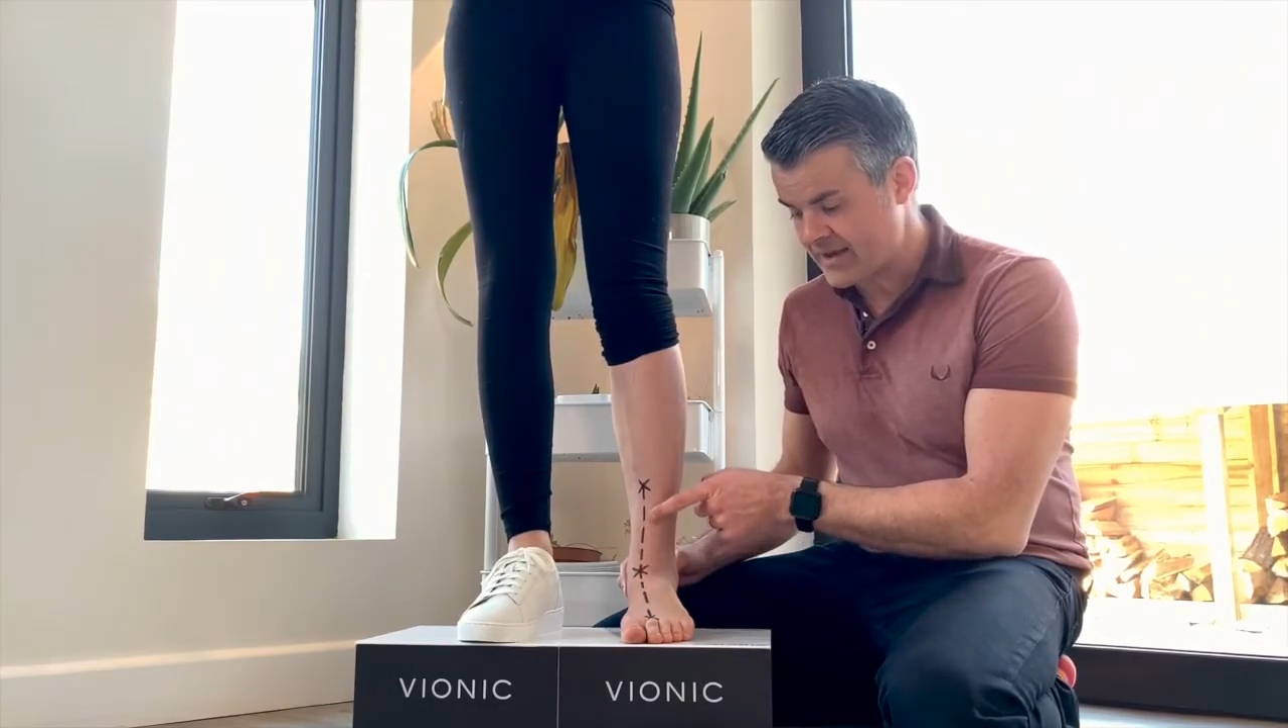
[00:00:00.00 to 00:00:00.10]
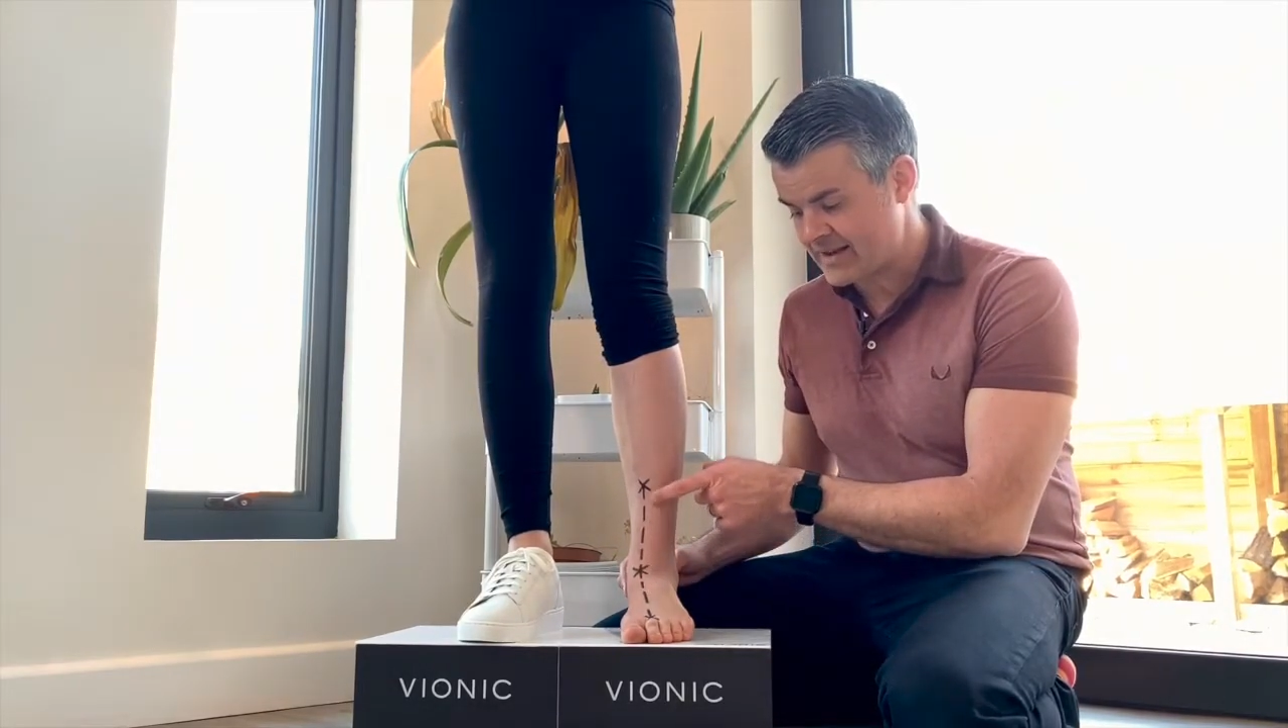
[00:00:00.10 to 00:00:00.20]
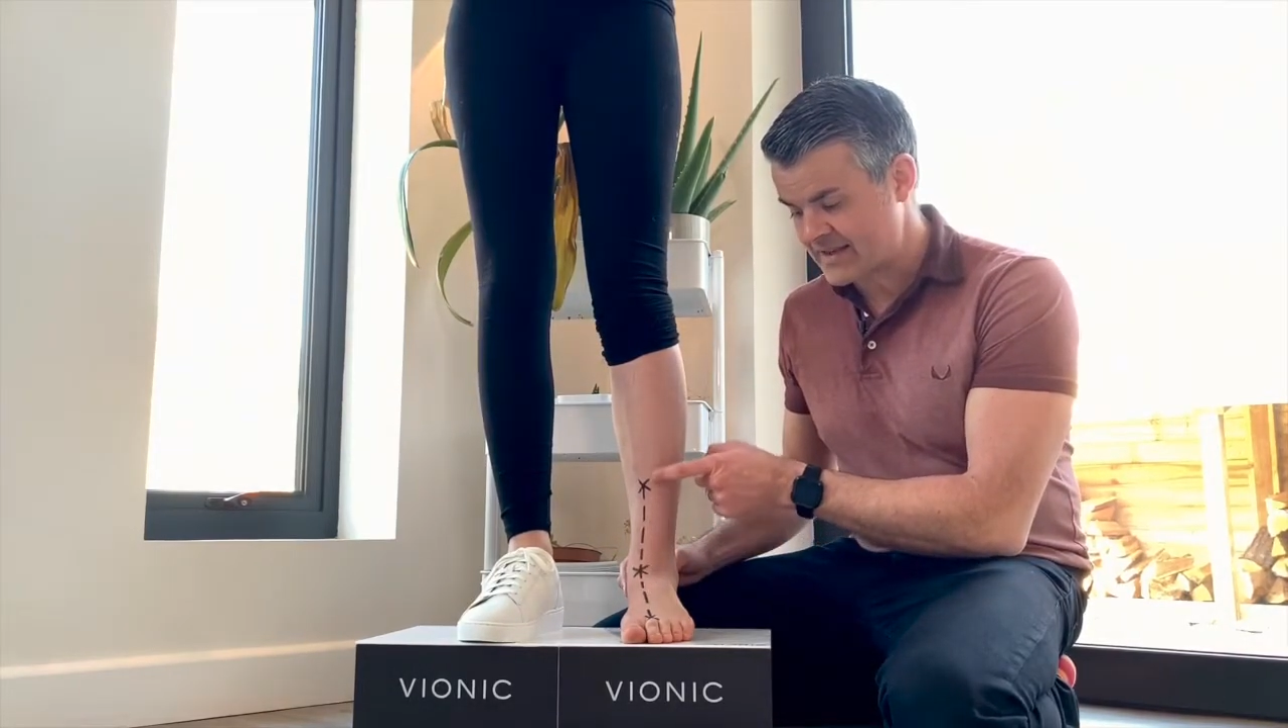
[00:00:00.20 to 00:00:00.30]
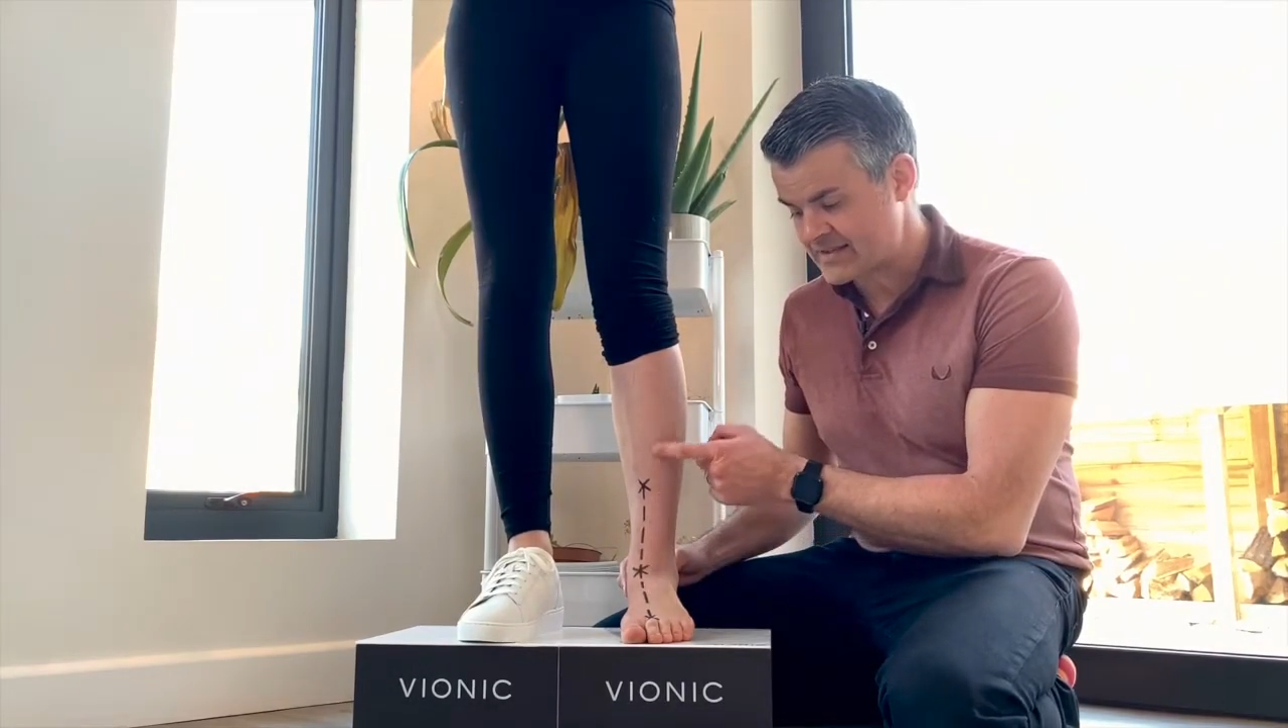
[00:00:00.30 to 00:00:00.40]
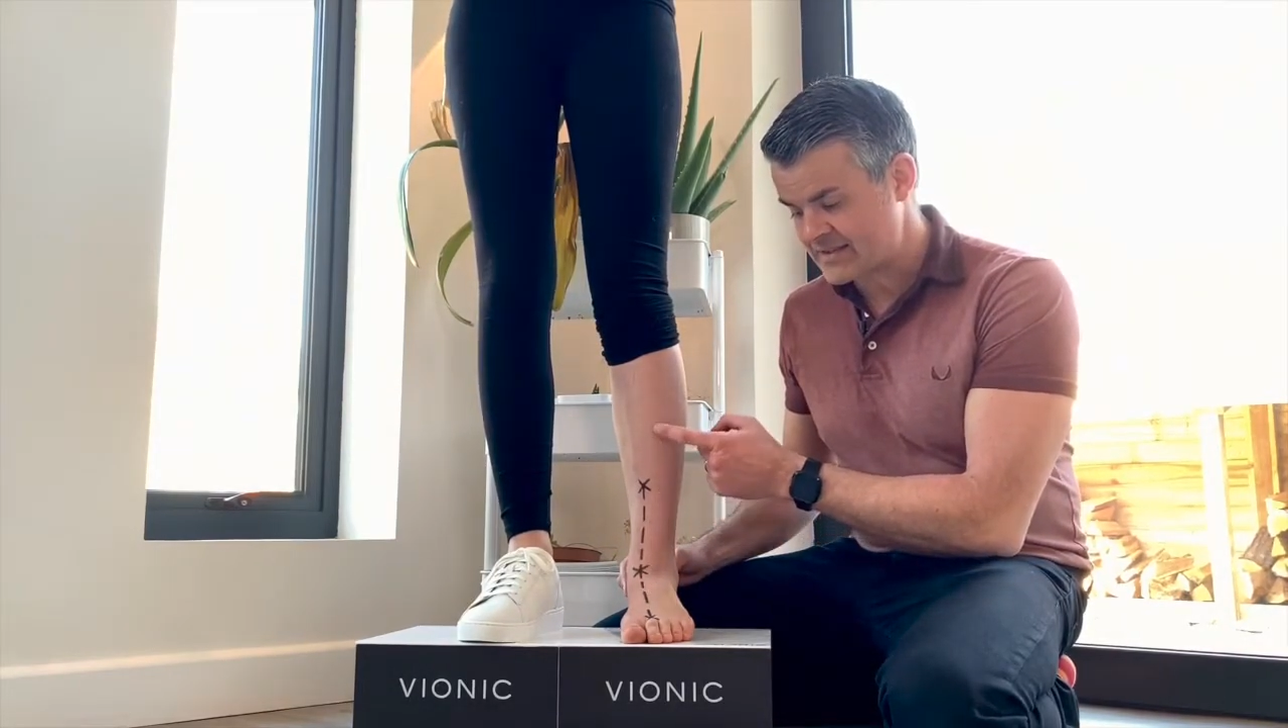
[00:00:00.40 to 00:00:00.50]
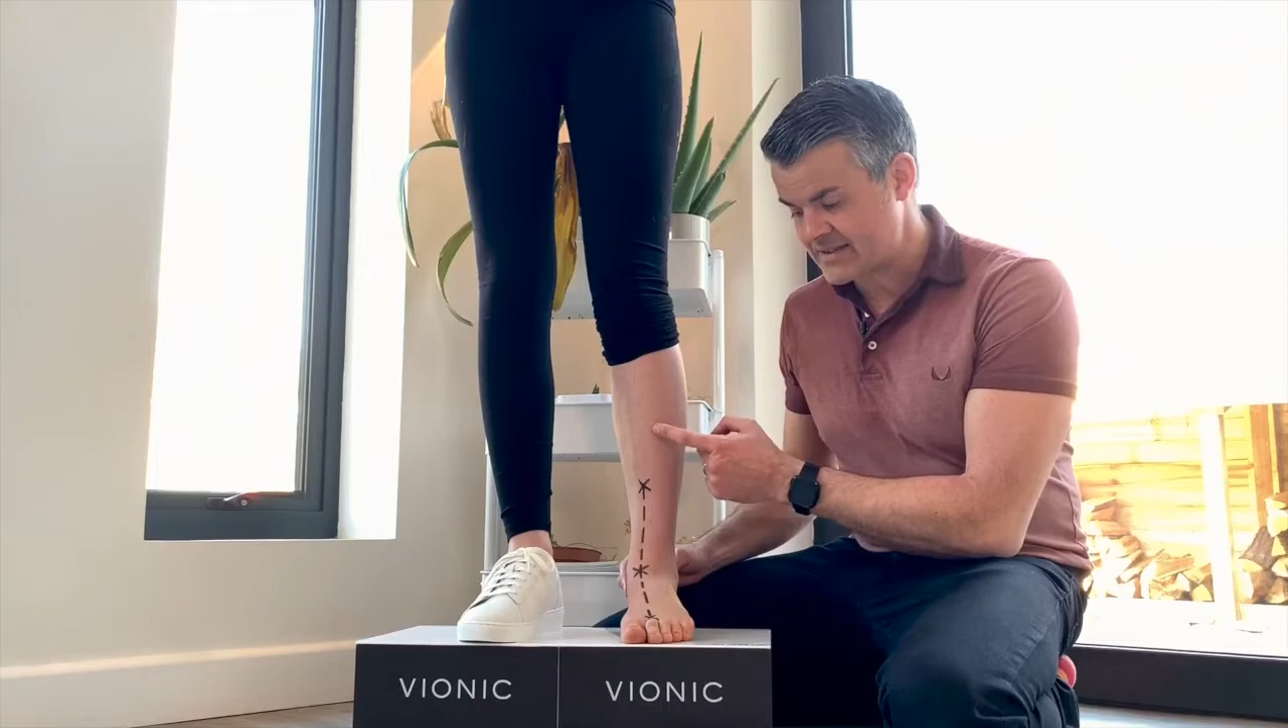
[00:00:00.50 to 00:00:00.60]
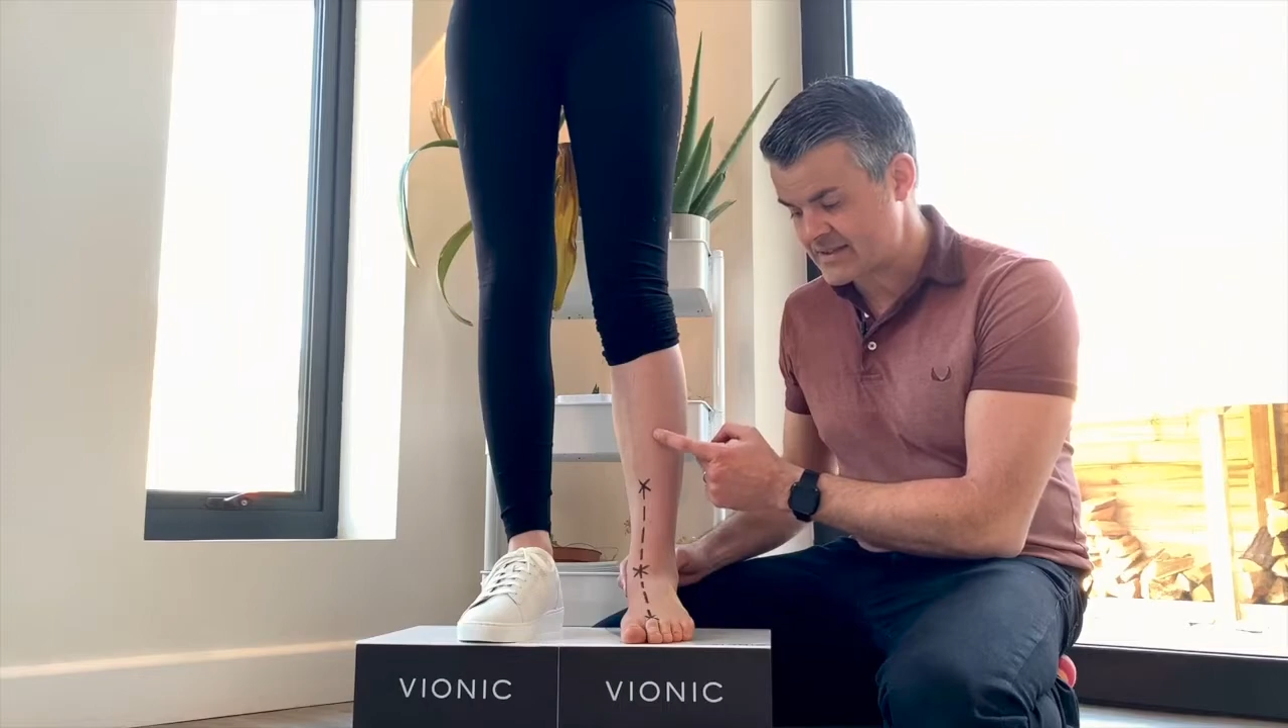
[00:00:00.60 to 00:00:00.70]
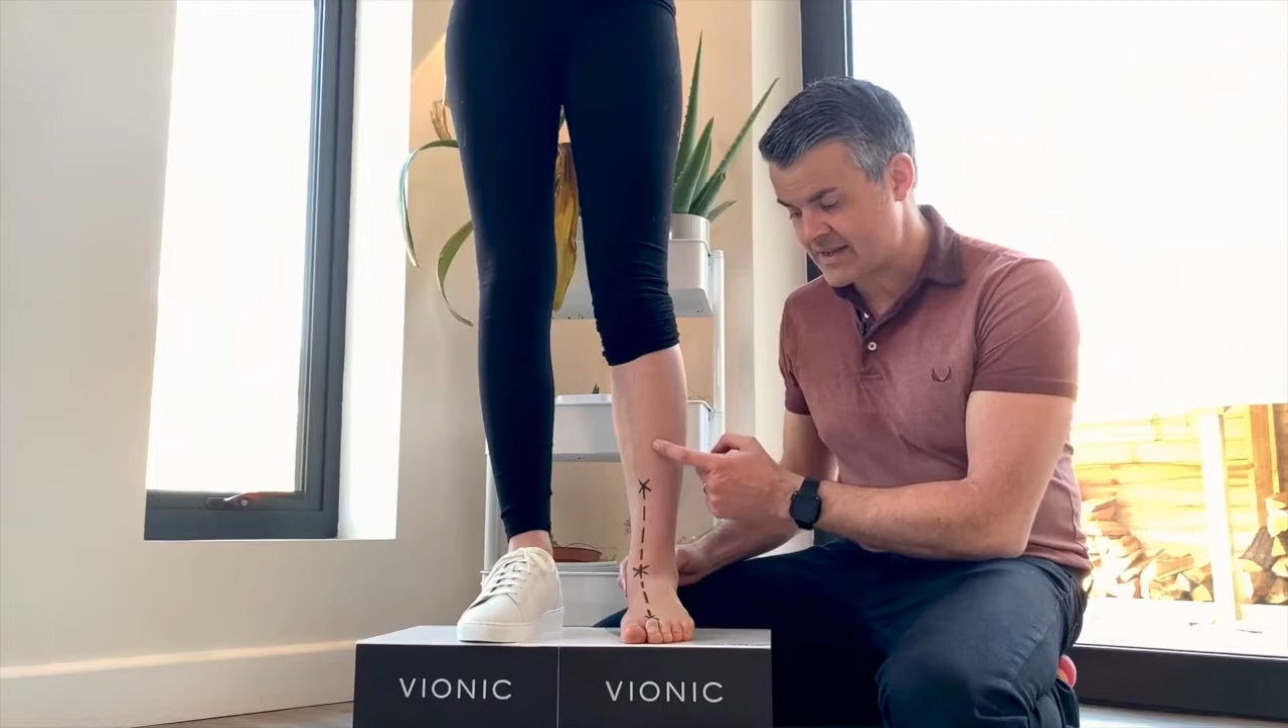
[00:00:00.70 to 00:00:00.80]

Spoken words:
Alessia's